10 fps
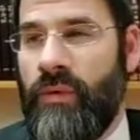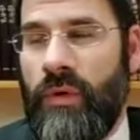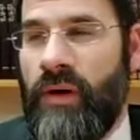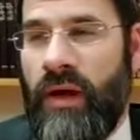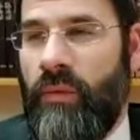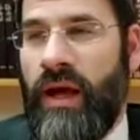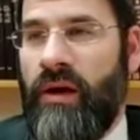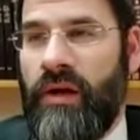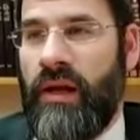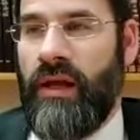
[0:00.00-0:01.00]
Who am I? Well, how
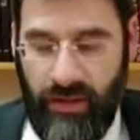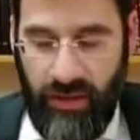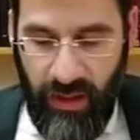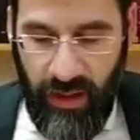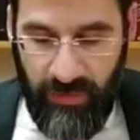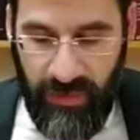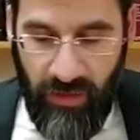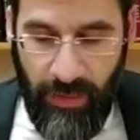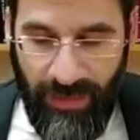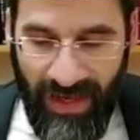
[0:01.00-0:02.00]
can I come near? And
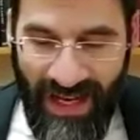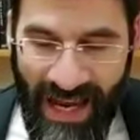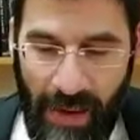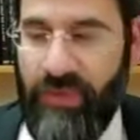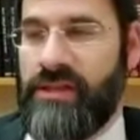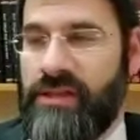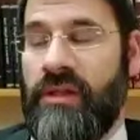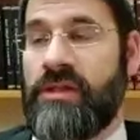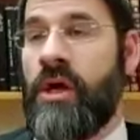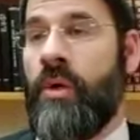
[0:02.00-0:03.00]
the Ramban elaborates on this.